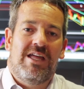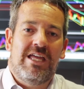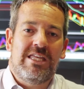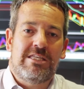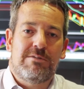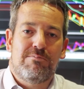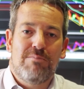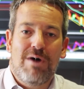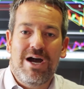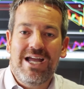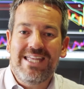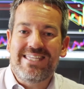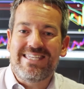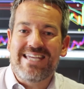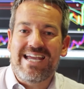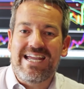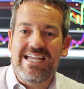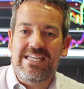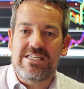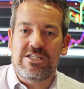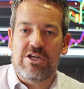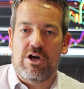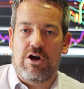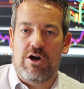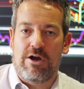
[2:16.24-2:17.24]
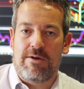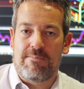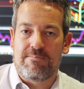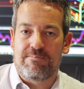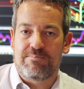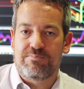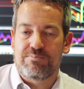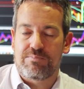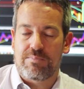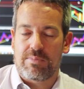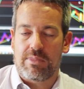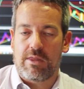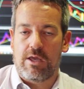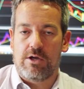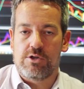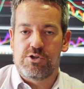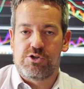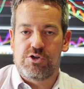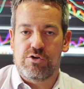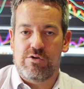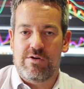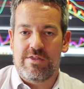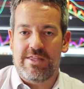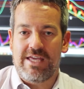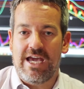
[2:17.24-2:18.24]
it's my daytime
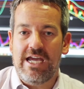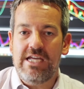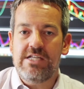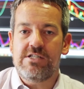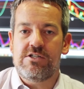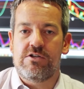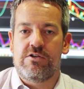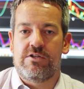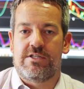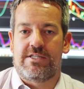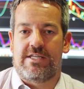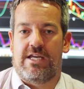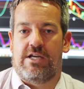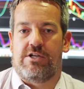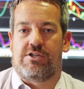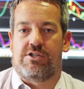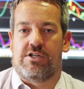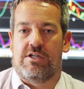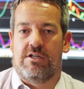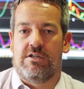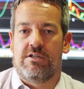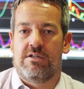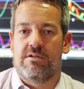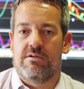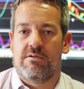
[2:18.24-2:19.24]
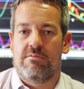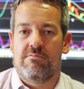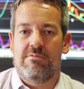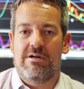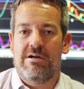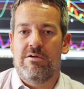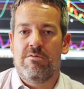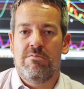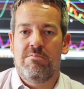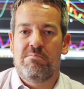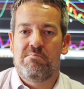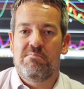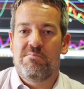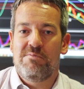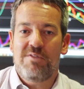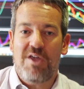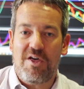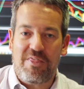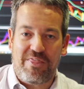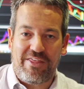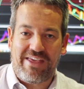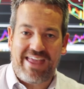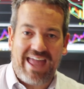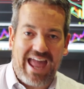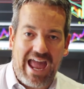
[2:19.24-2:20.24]
during the Asian session. Well,
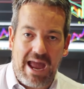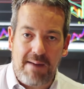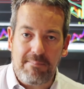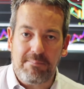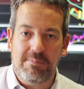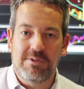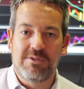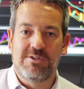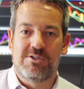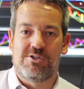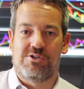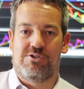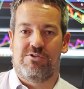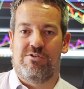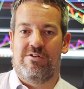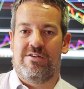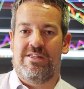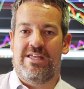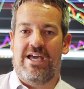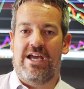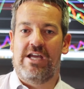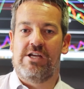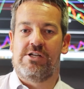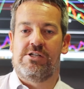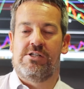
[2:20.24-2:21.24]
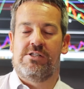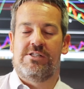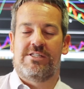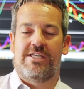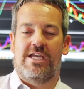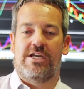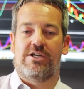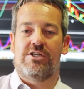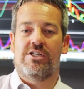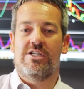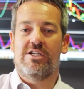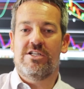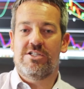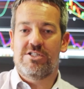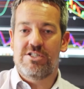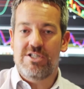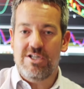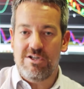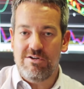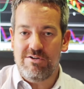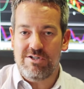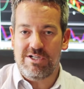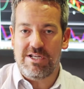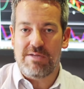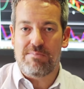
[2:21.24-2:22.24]
nothing happens during the Asian session. It's
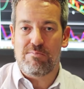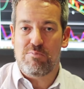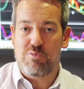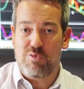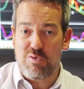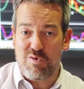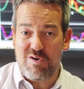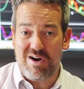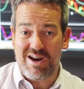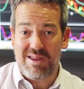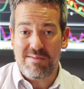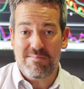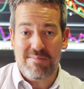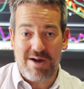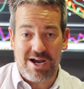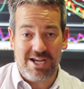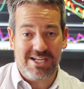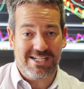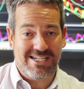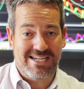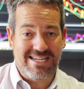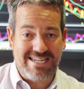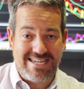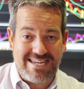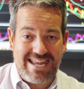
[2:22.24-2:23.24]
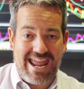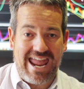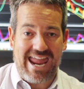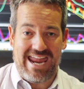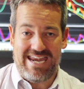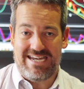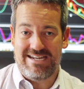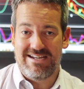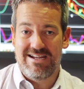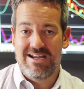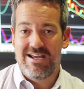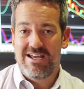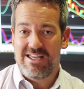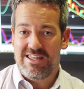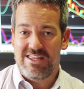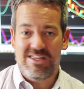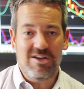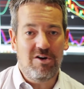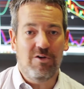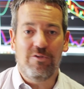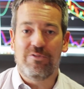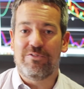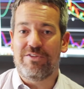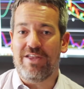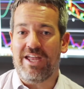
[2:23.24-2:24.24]
usually pretty much dead. The
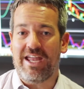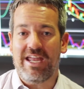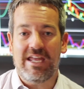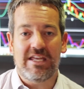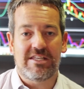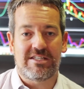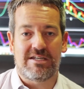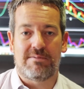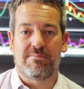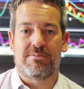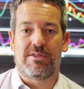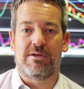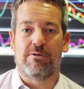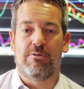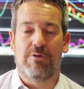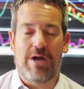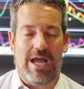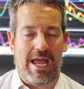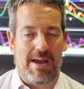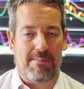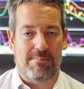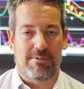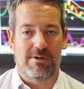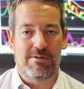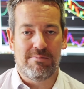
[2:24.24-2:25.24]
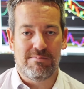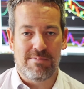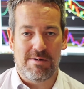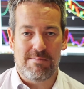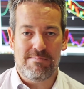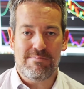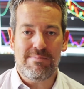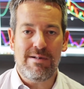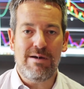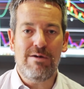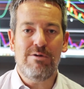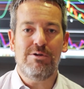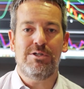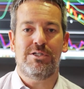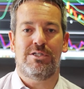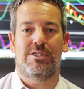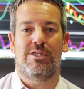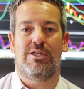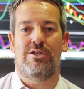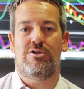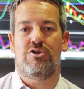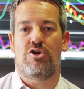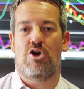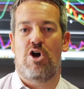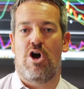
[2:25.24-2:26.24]
odd day, something will happen, but most of
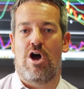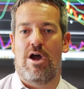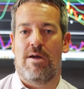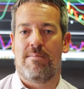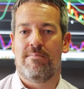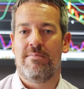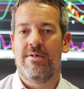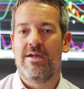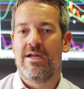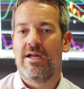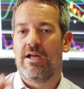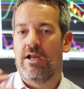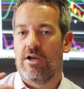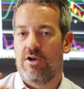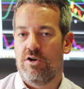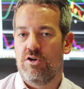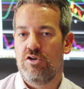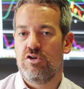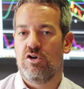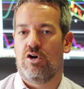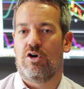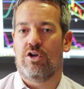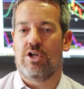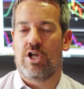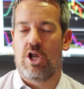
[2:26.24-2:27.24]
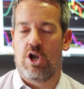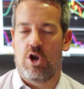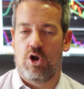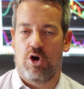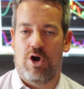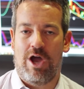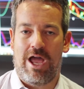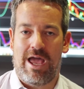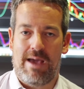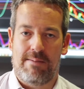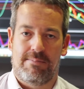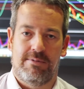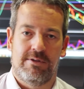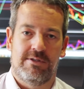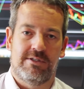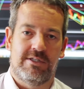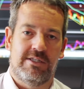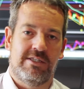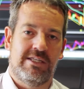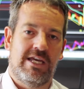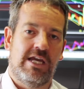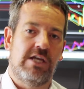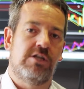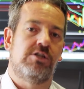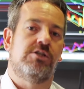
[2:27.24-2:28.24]
the time, not a lot happens
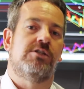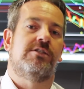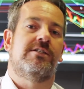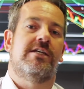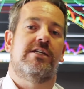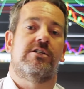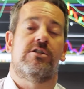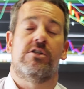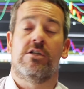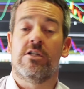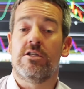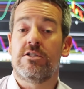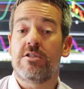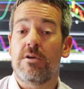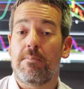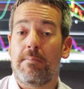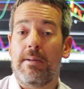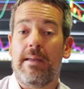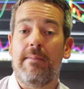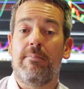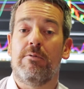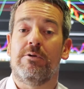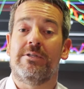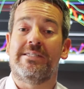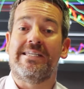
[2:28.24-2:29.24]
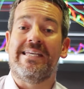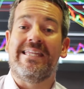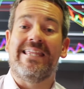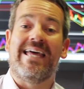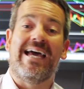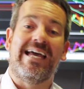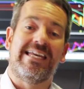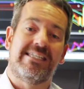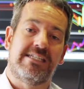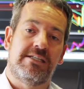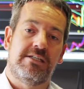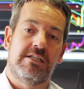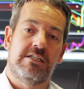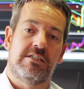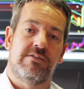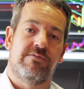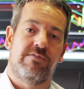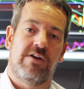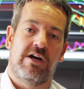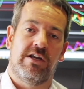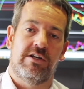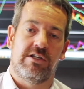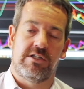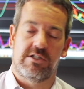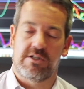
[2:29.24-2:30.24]
in the Asian session. And so people see that as a
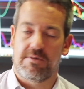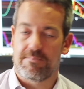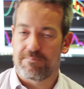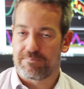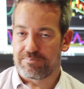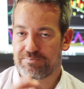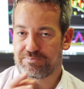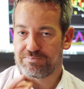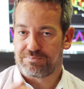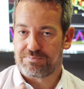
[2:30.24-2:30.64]
disadvantage.